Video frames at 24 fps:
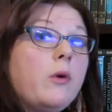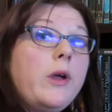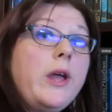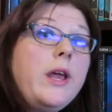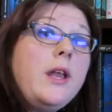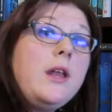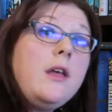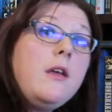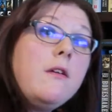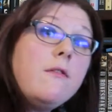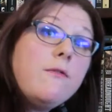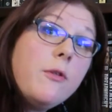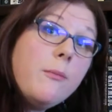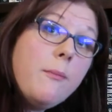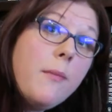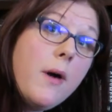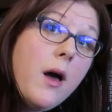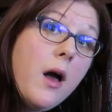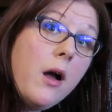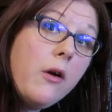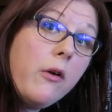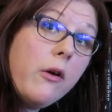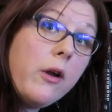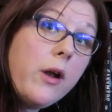Any of the
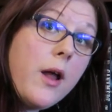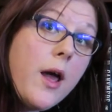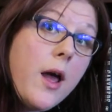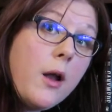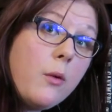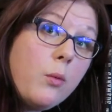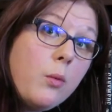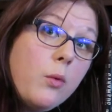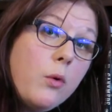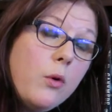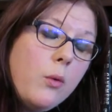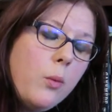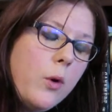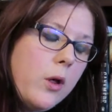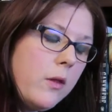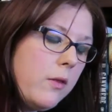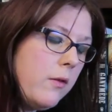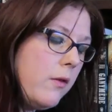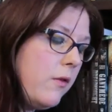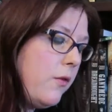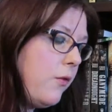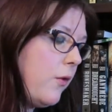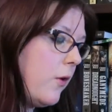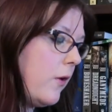Margaret Atwood
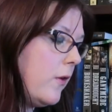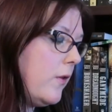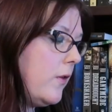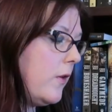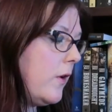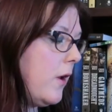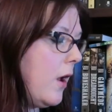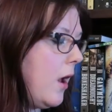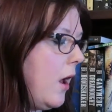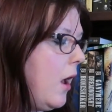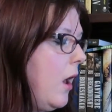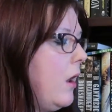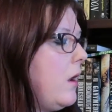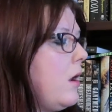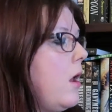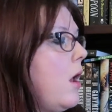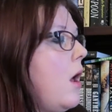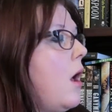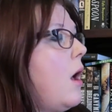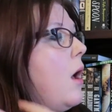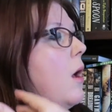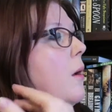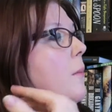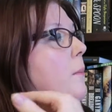ones for a start,
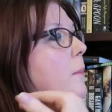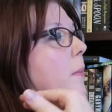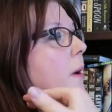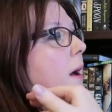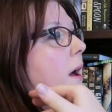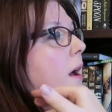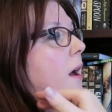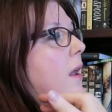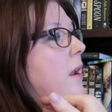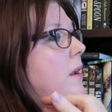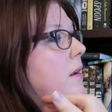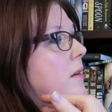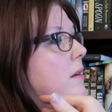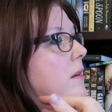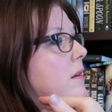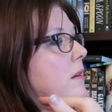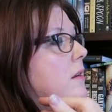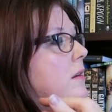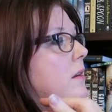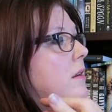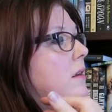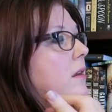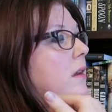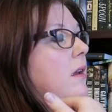but
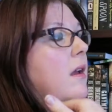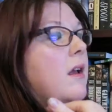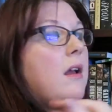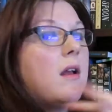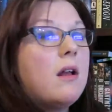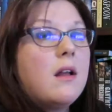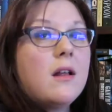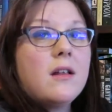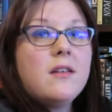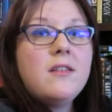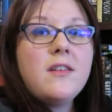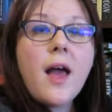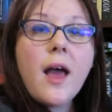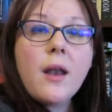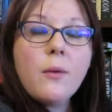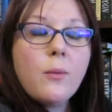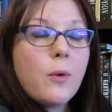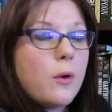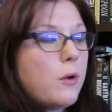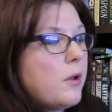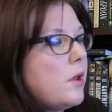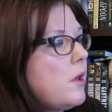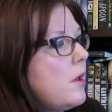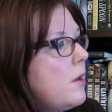
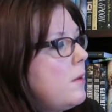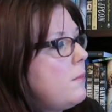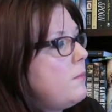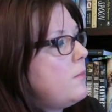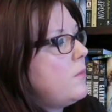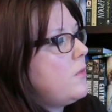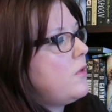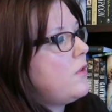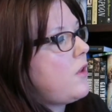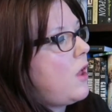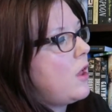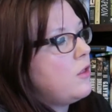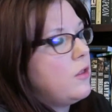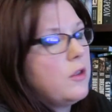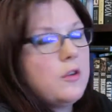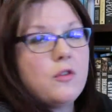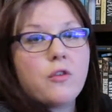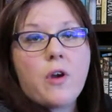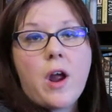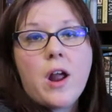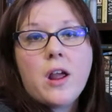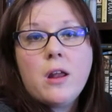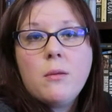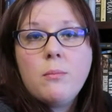Tad Williams, The
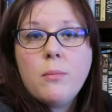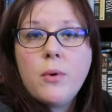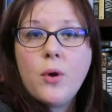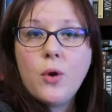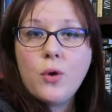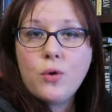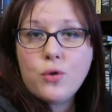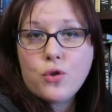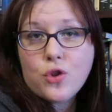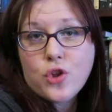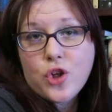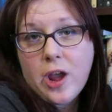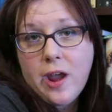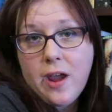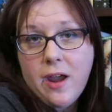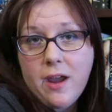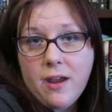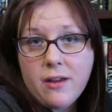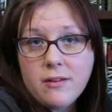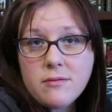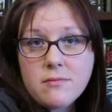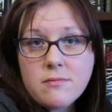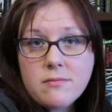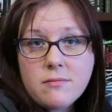Dragonbone
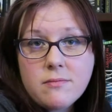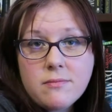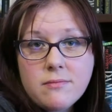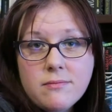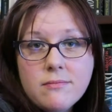Chair.